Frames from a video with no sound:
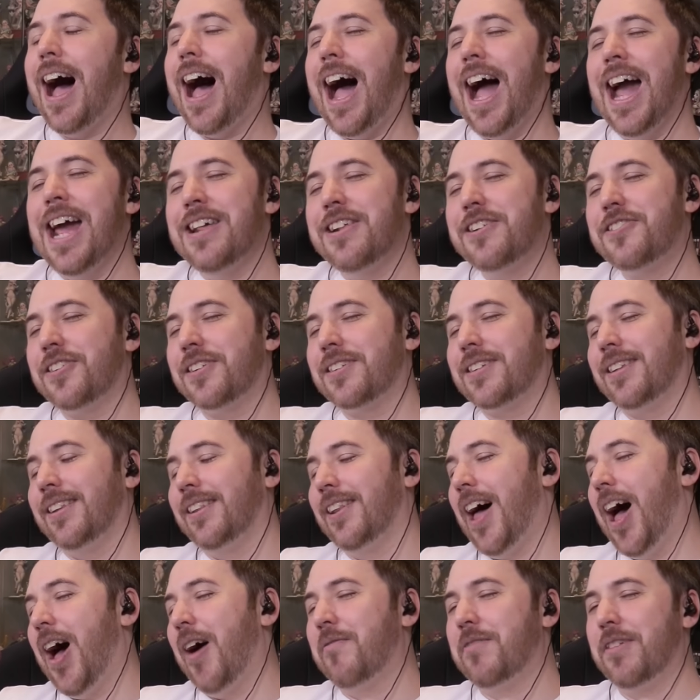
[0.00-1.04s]
I just
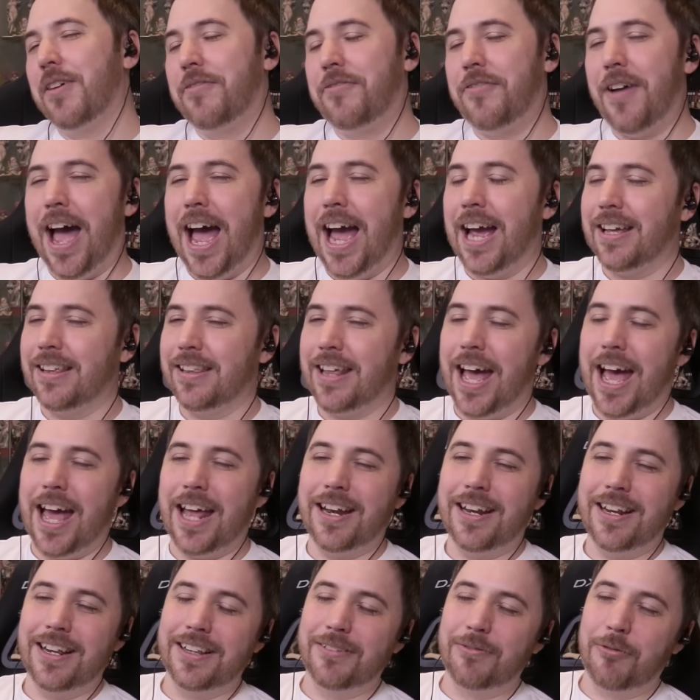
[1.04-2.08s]
love the fact
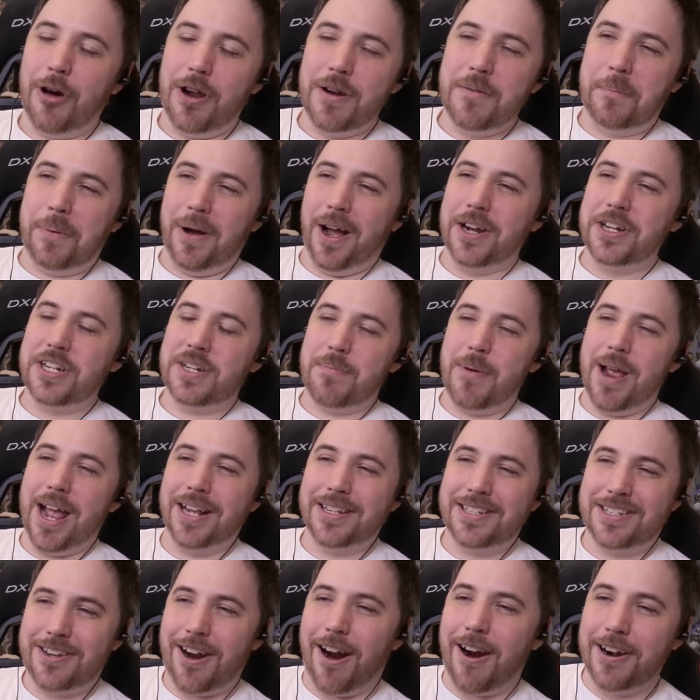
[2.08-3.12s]
that One Punch Man
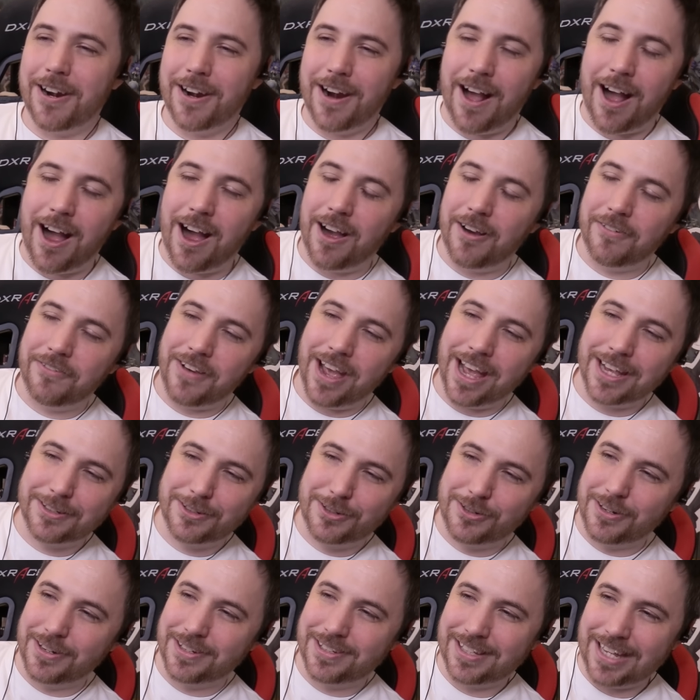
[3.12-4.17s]
started off as
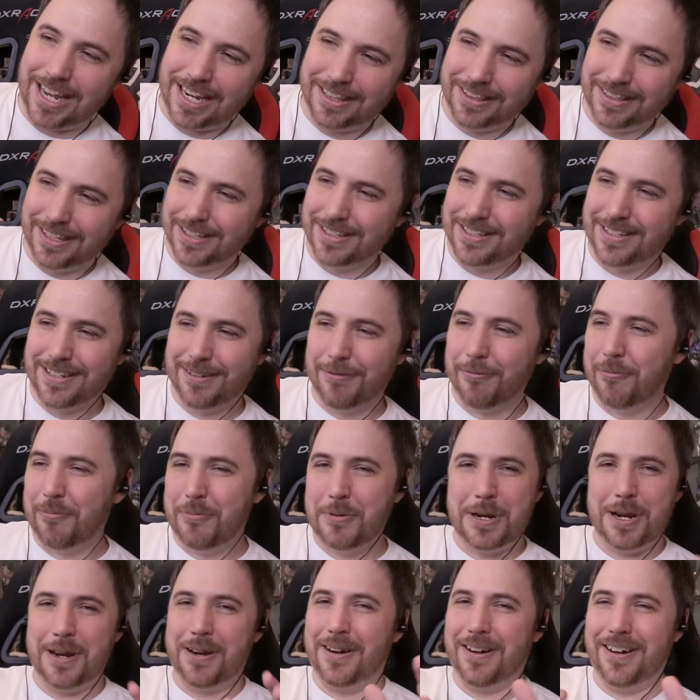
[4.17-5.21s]
just like this
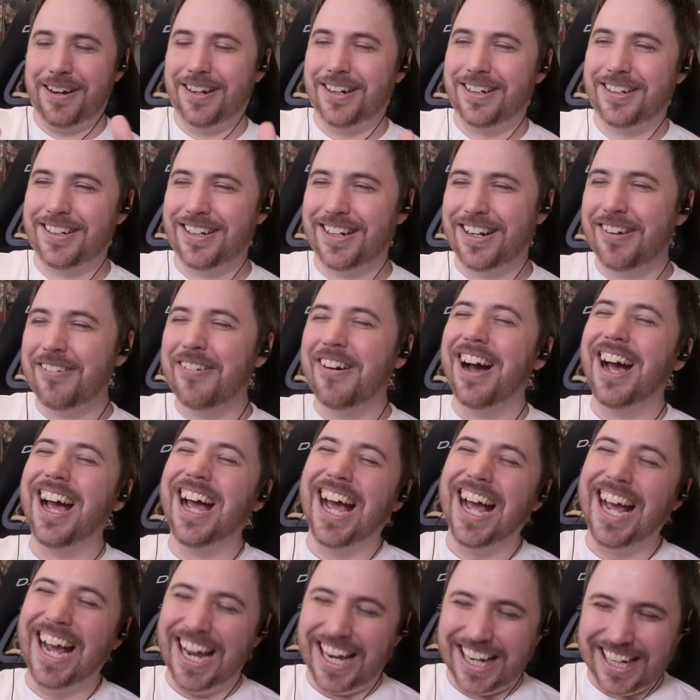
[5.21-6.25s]
weird,
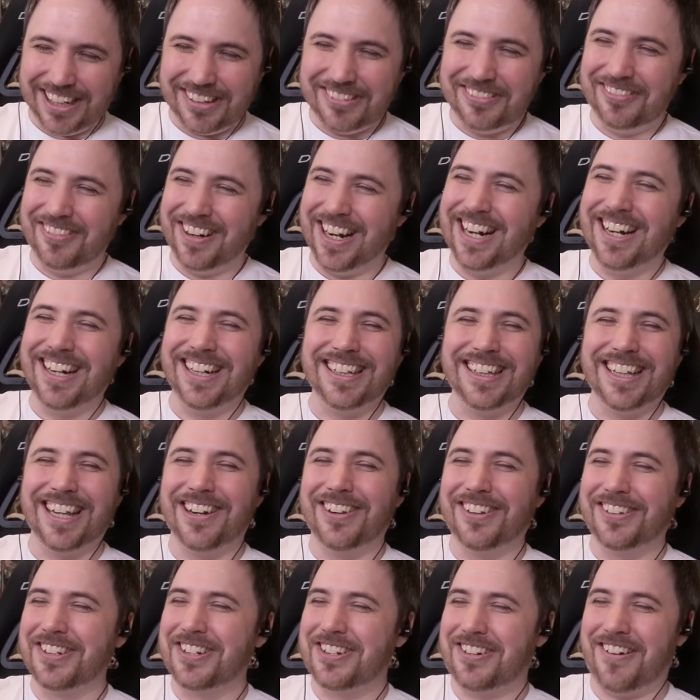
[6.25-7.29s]
weird
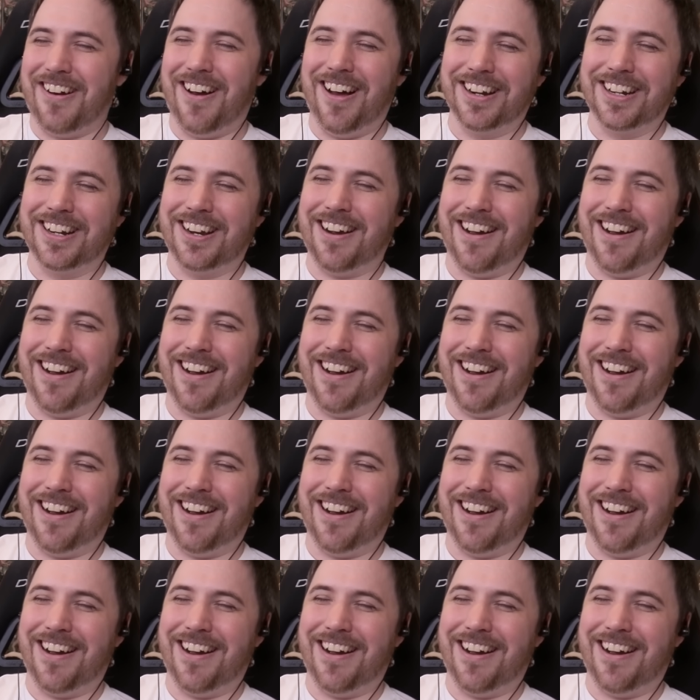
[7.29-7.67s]
little drawn